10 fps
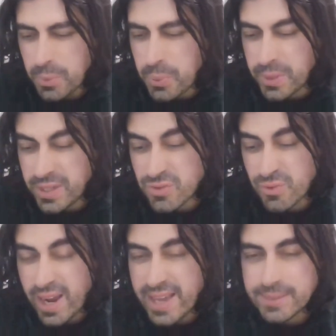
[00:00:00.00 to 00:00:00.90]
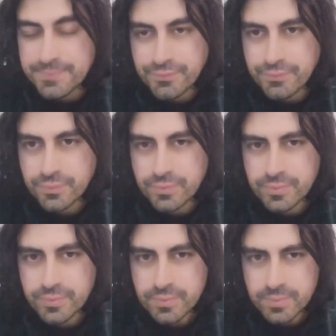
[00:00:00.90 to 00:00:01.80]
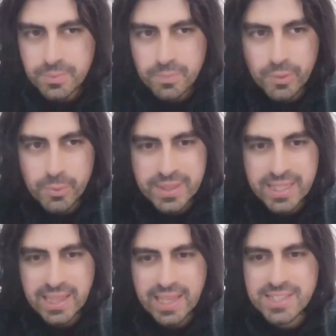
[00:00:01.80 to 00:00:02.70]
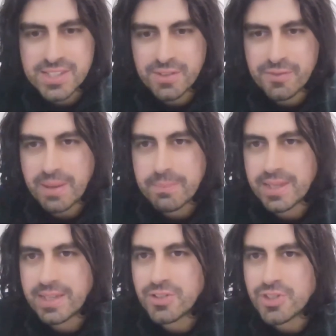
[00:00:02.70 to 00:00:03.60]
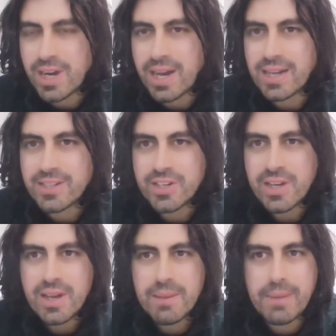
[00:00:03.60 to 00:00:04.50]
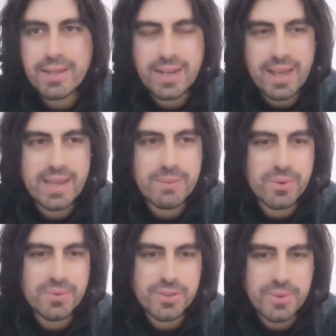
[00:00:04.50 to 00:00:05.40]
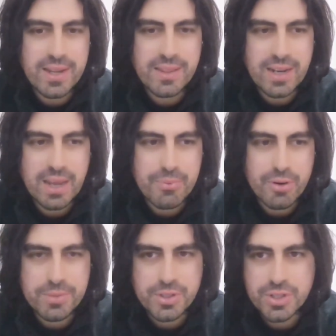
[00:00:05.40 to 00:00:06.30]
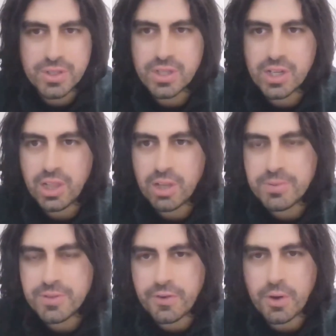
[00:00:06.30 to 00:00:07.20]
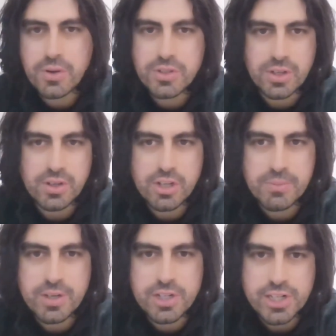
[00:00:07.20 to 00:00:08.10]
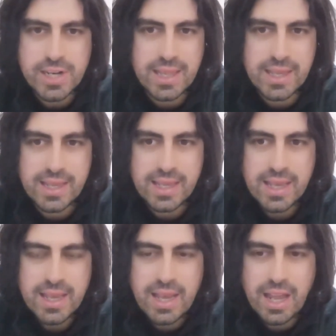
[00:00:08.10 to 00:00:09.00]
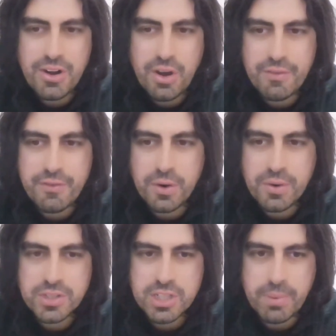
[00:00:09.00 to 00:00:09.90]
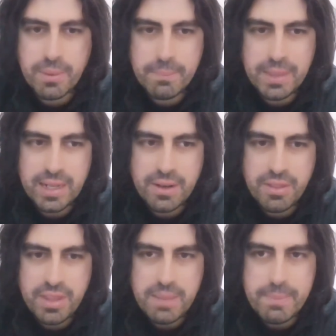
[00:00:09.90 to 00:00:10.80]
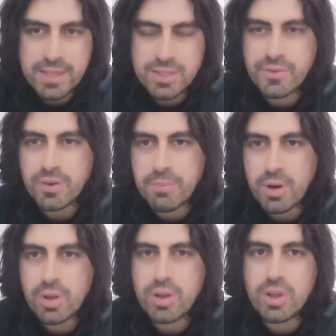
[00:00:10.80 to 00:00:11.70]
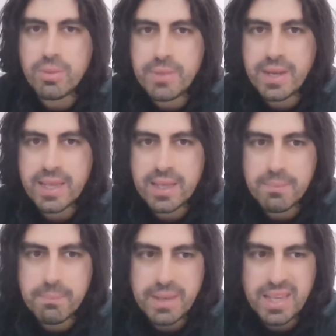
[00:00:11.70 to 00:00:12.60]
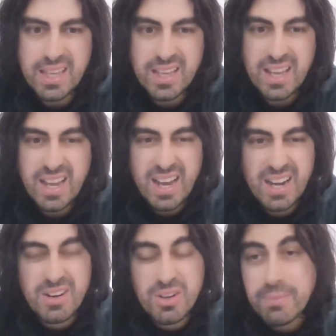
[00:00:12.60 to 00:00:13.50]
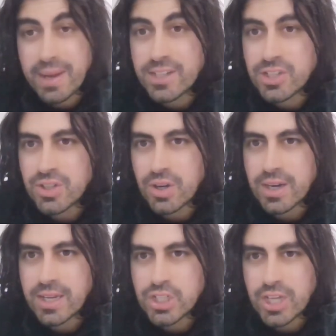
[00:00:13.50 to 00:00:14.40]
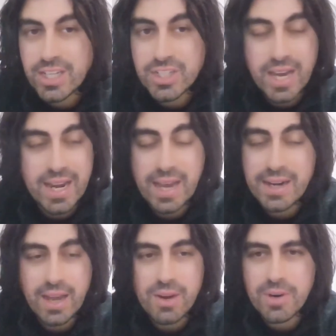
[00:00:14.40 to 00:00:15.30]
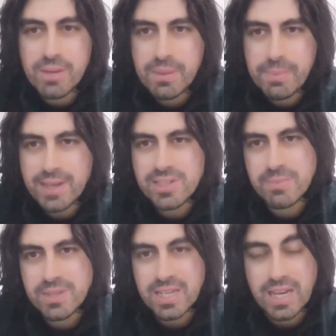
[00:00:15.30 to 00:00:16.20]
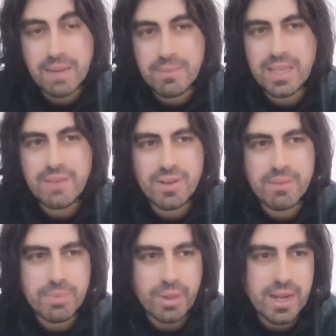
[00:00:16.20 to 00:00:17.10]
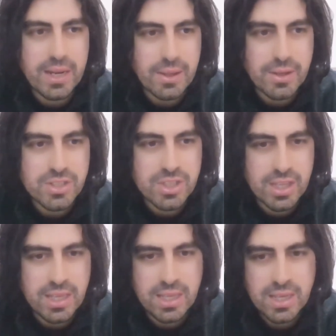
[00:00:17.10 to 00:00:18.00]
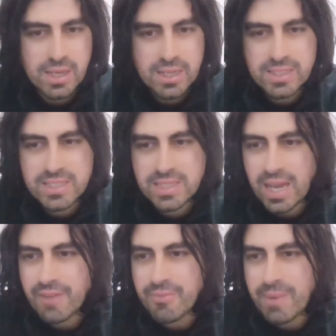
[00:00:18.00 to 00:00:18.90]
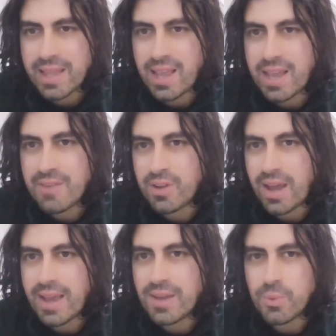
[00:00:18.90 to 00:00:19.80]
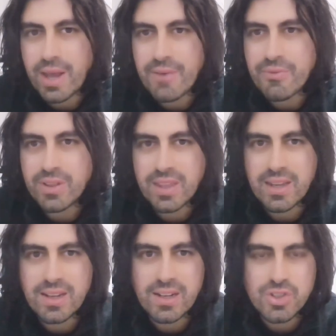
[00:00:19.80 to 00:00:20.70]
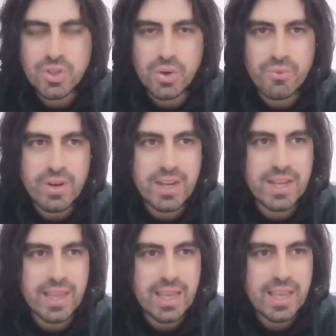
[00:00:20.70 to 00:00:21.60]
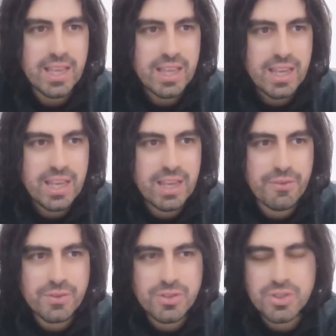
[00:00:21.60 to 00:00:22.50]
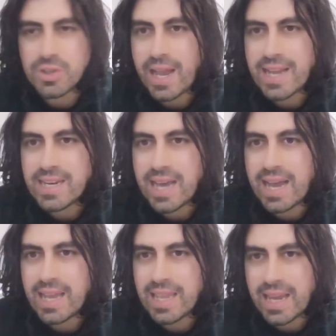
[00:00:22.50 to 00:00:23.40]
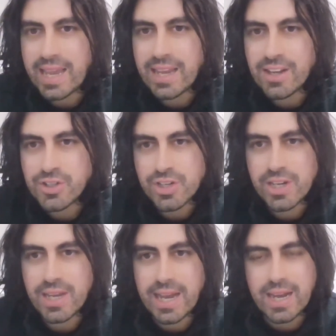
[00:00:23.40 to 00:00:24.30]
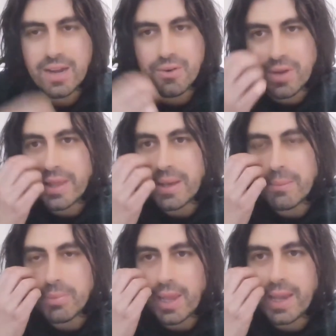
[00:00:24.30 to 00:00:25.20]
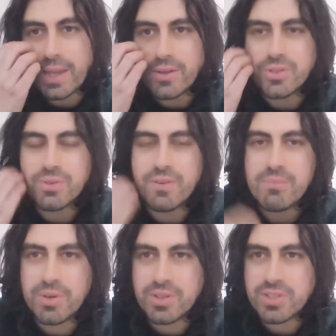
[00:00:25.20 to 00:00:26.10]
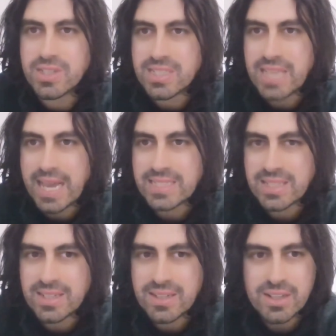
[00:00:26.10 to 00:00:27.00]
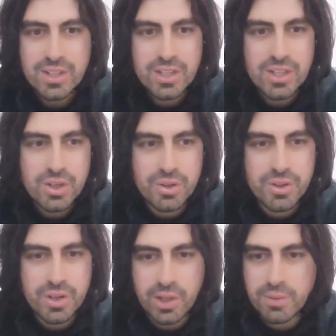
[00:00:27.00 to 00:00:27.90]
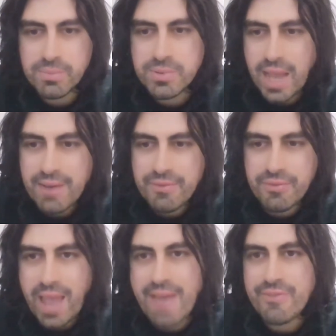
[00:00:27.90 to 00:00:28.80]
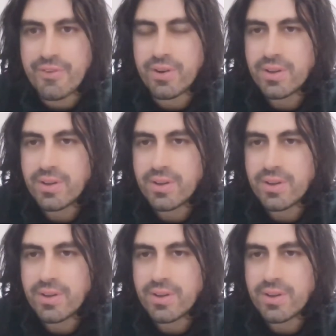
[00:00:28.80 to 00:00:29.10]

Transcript: He's right. With the Glazer family in charge, Man United won't do anything, I promise you. The club's focused on commerciality and not focused upon being the best football club that it can be. And a new manager's not going to change it. And want to be pessimistic, and I'm not even complaining, because at the start of my life, United won everything. And so really, if until I die, United are shit, I can't really complain, because we've had more success than other clubs have ever.